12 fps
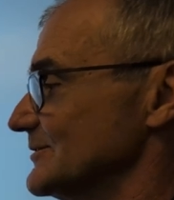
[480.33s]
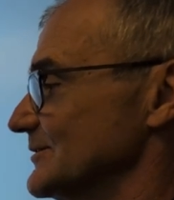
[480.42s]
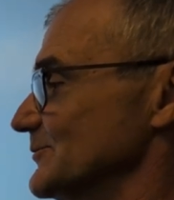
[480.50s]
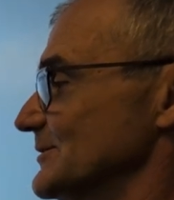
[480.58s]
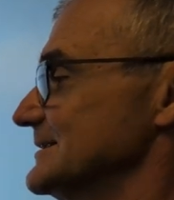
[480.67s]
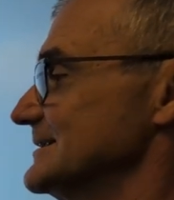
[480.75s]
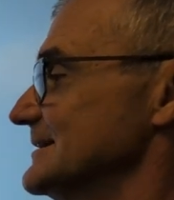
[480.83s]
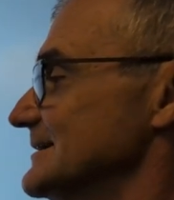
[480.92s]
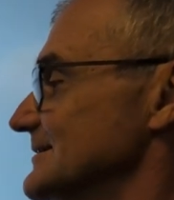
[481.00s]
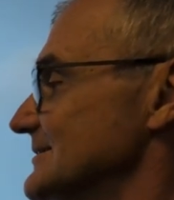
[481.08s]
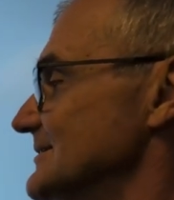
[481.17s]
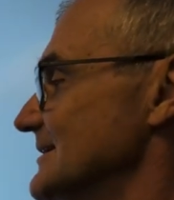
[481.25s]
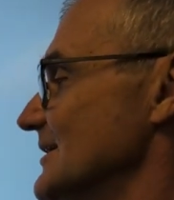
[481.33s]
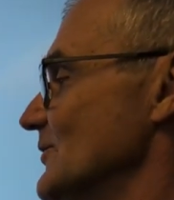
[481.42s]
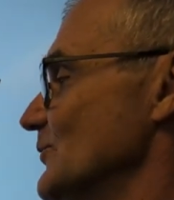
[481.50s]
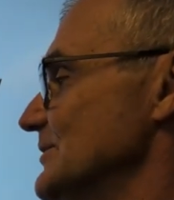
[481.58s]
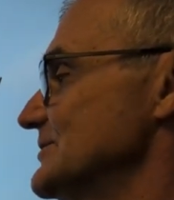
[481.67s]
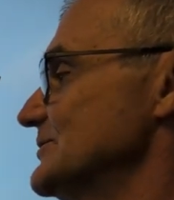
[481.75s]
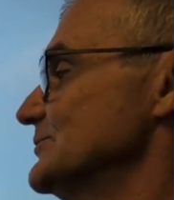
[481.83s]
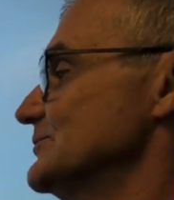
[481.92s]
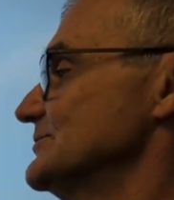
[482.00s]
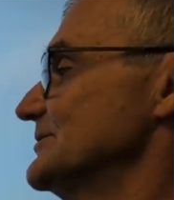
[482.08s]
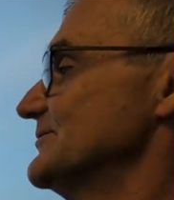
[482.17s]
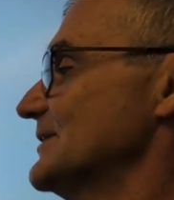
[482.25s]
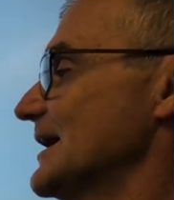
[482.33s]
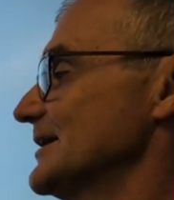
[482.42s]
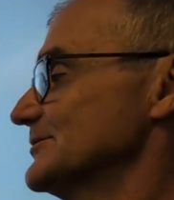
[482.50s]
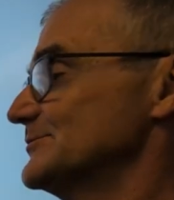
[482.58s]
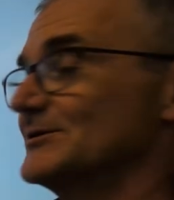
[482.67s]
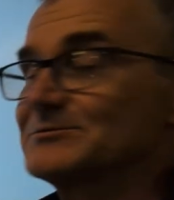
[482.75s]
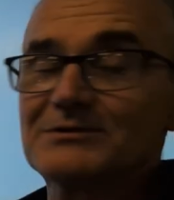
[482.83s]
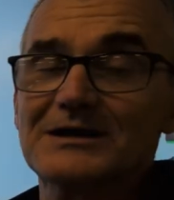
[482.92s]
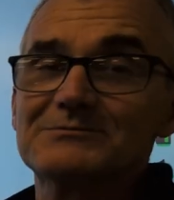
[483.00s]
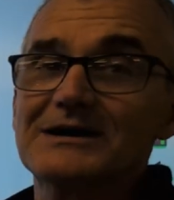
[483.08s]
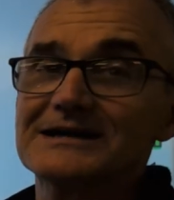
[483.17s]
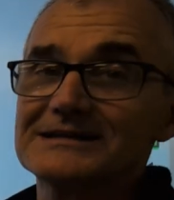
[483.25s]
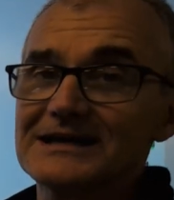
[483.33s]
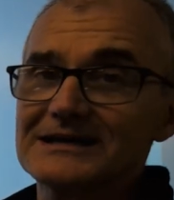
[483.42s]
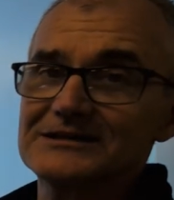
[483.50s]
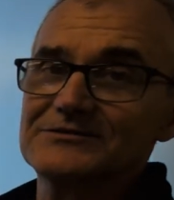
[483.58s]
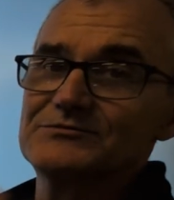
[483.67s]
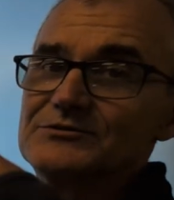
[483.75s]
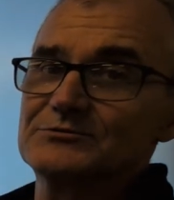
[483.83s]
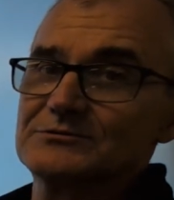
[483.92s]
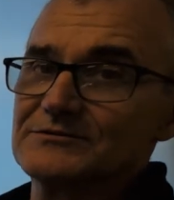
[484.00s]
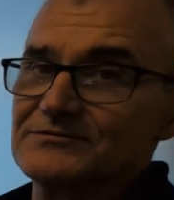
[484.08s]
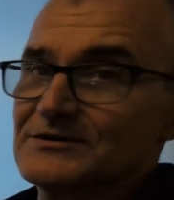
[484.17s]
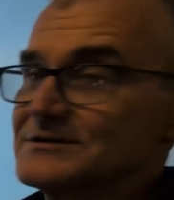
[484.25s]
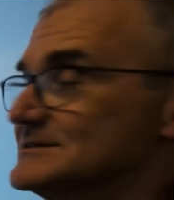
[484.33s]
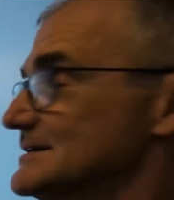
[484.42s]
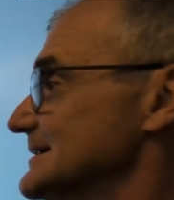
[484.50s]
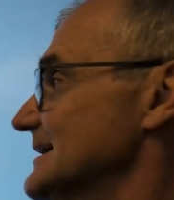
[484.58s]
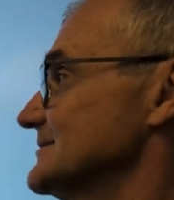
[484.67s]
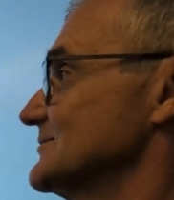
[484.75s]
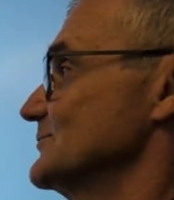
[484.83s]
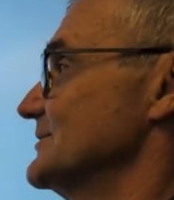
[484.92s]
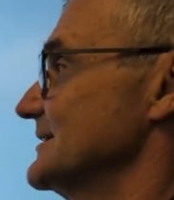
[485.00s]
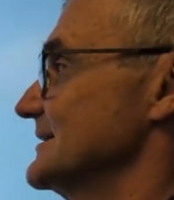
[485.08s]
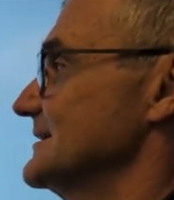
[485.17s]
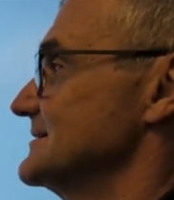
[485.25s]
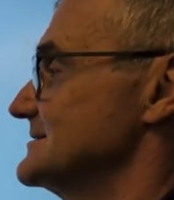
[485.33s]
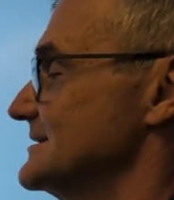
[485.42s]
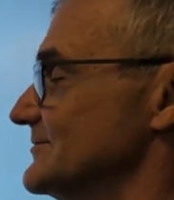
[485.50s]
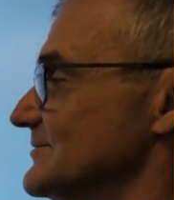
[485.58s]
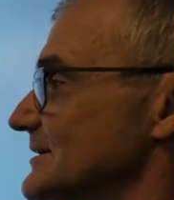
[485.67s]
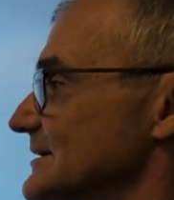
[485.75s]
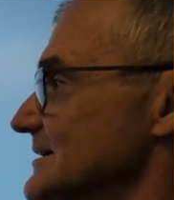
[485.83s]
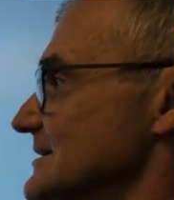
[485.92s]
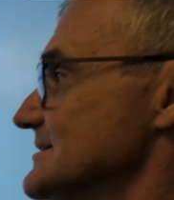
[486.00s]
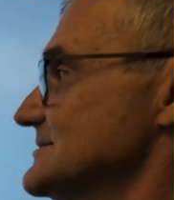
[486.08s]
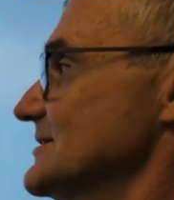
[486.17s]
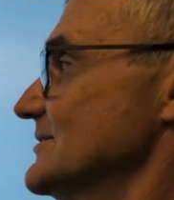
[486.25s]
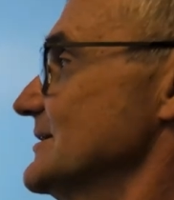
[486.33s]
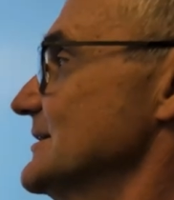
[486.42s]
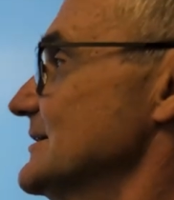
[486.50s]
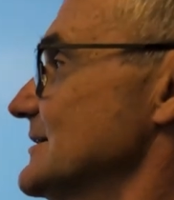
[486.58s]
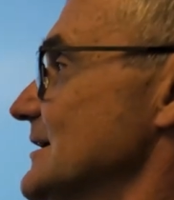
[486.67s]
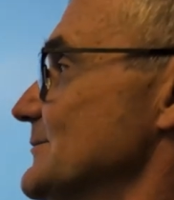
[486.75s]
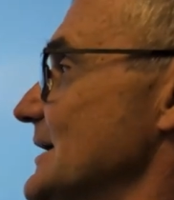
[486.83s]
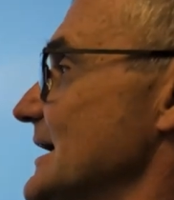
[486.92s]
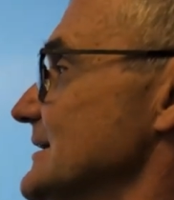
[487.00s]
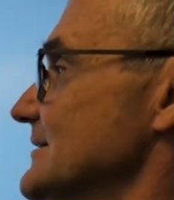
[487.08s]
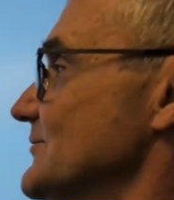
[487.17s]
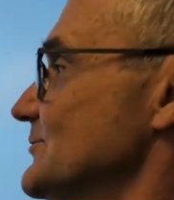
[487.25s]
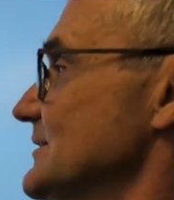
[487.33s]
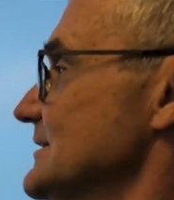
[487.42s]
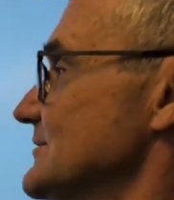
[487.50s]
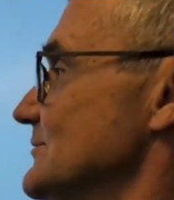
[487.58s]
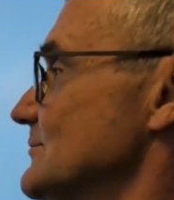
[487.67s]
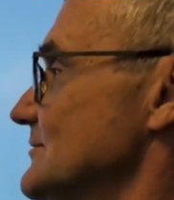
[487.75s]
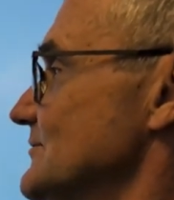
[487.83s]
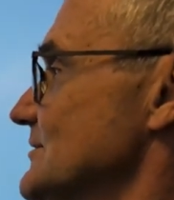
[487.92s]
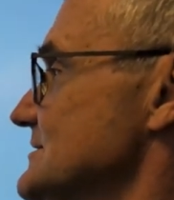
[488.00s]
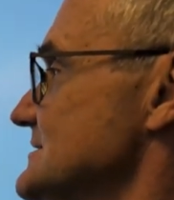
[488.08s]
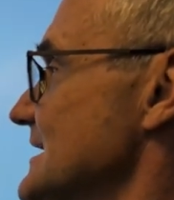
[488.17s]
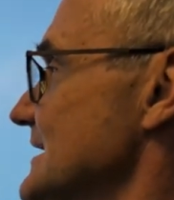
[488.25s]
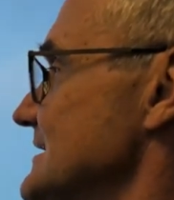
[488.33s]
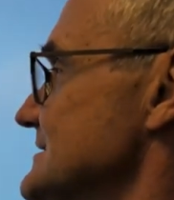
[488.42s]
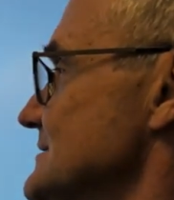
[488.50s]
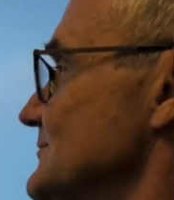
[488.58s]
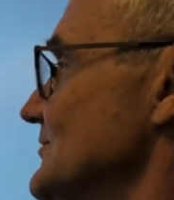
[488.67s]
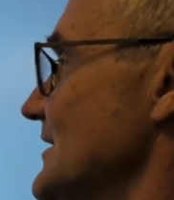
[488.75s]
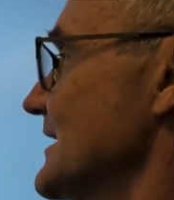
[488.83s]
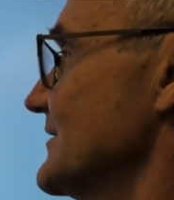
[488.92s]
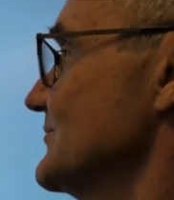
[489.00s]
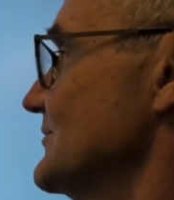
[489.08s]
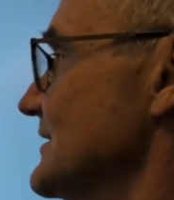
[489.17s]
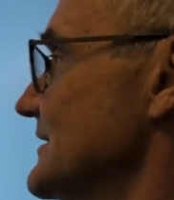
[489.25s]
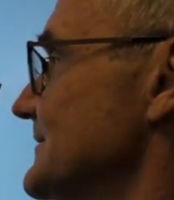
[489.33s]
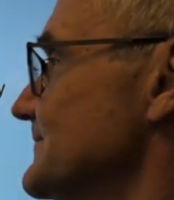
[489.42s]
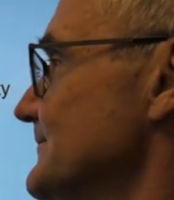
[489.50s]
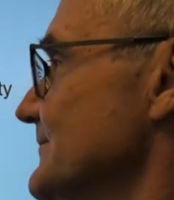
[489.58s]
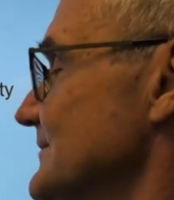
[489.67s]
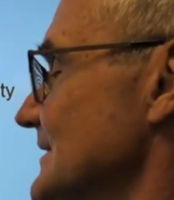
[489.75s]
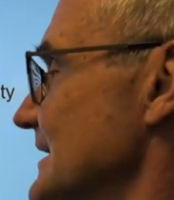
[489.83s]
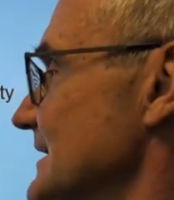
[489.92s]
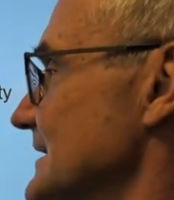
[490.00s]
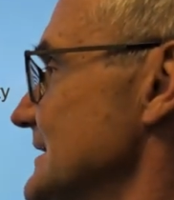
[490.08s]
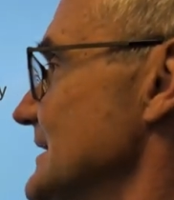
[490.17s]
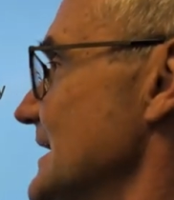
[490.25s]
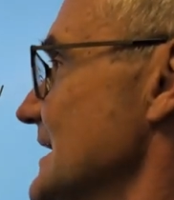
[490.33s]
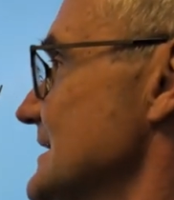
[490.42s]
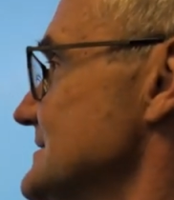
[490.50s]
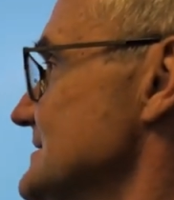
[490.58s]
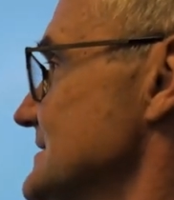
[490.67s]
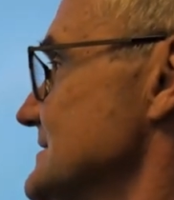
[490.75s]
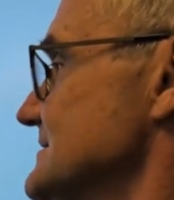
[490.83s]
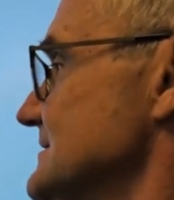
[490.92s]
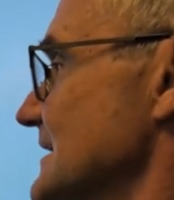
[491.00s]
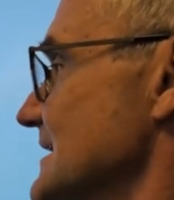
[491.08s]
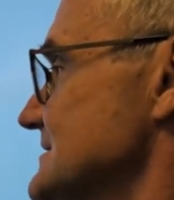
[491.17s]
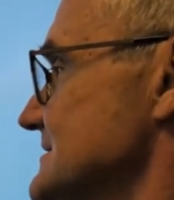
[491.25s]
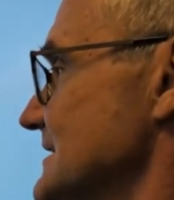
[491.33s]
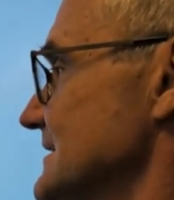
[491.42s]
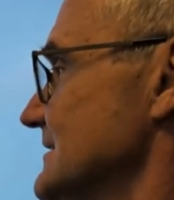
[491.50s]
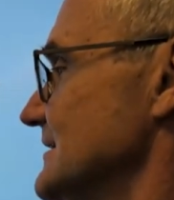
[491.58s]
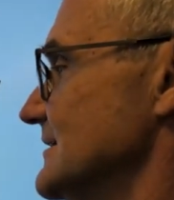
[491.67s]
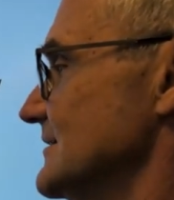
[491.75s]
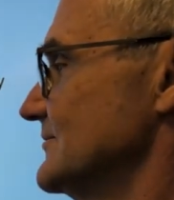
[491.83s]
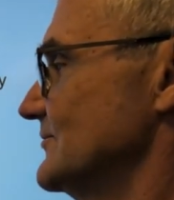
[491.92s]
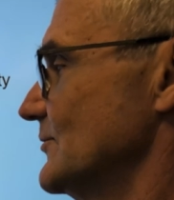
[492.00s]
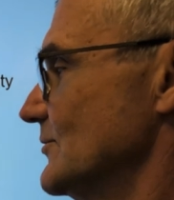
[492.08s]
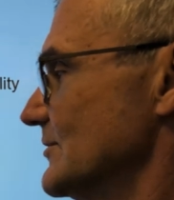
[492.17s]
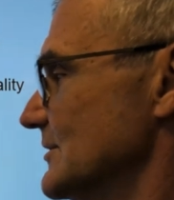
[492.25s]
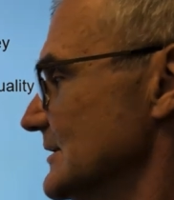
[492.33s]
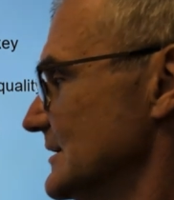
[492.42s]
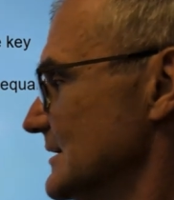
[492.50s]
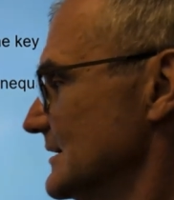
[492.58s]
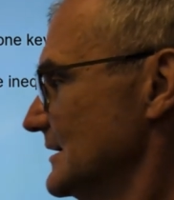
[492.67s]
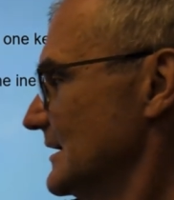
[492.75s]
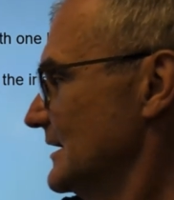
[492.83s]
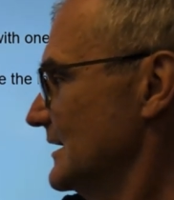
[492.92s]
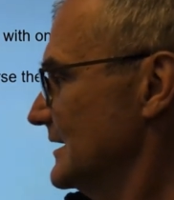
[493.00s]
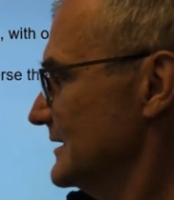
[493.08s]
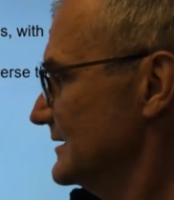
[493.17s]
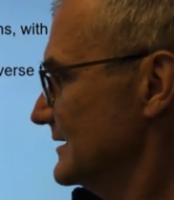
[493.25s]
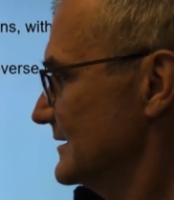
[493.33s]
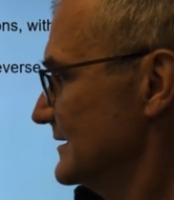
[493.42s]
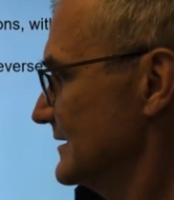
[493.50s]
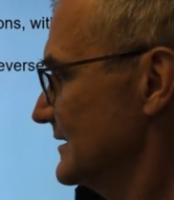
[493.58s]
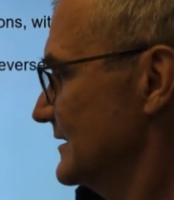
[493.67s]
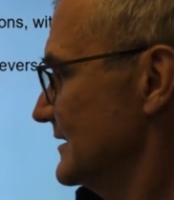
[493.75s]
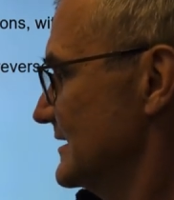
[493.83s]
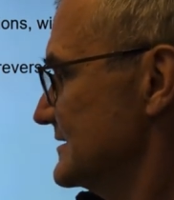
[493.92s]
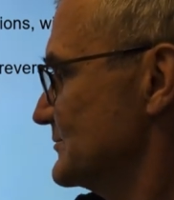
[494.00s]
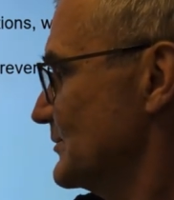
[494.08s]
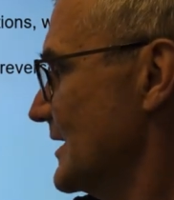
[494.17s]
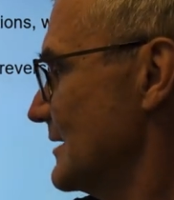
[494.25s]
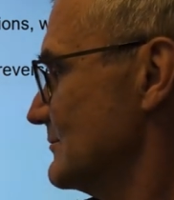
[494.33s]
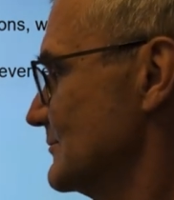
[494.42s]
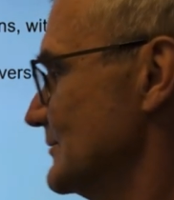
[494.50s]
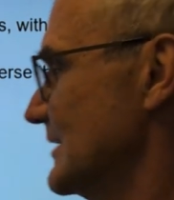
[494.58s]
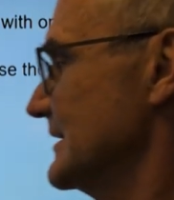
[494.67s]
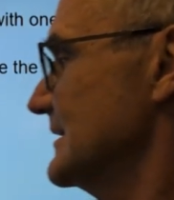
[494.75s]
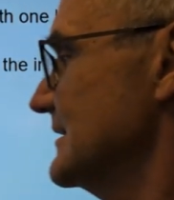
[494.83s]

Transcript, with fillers: with the one deal. When you divide or multiply by a negative, you reverse it. That's the one thing that's different. So here I'm adding 3. To reverse that, I subtract 3, and I get x is less than 4 on this problem right